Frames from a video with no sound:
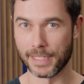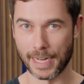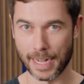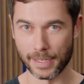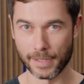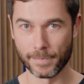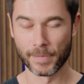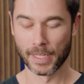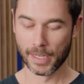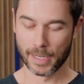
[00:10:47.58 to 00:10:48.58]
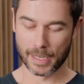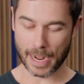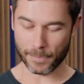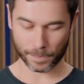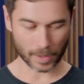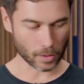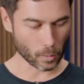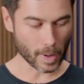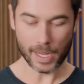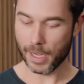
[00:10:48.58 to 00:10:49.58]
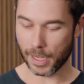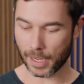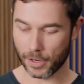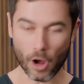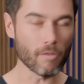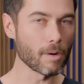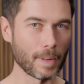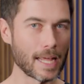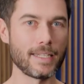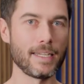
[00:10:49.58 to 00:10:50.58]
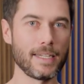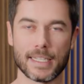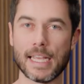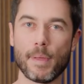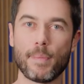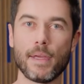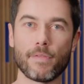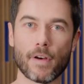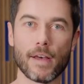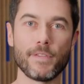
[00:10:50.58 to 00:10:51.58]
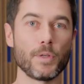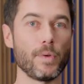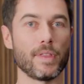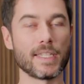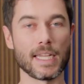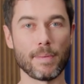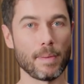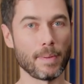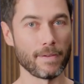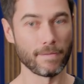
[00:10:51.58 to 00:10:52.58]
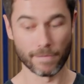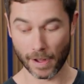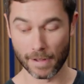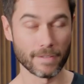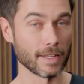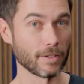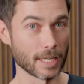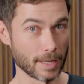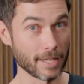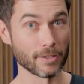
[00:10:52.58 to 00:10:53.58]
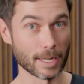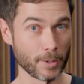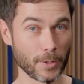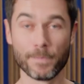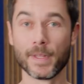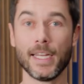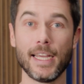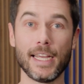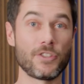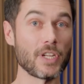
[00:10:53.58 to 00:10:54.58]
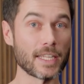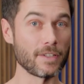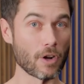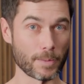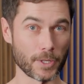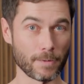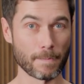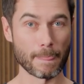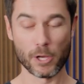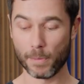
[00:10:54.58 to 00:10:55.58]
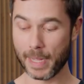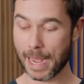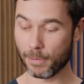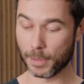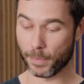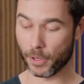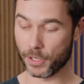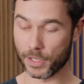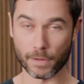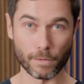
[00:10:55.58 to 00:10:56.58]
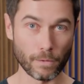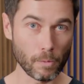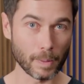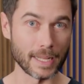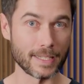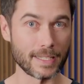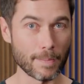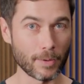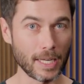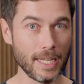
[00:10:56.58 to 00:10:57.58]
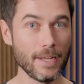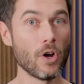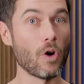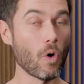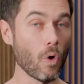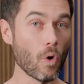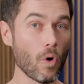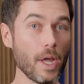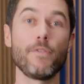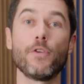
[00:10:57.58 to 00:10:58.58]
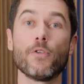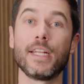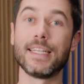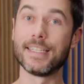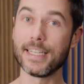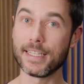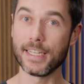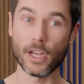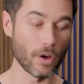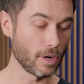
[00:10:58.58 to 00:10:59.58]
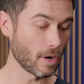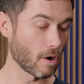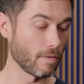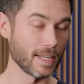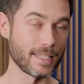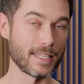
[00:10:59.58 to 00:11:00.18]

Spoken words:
standard. Now, we are not replacing CBP 5s with the CBP 5 LW. It's just an option. You'll be able to purchase the full plate separately, or if you're an existing owner of a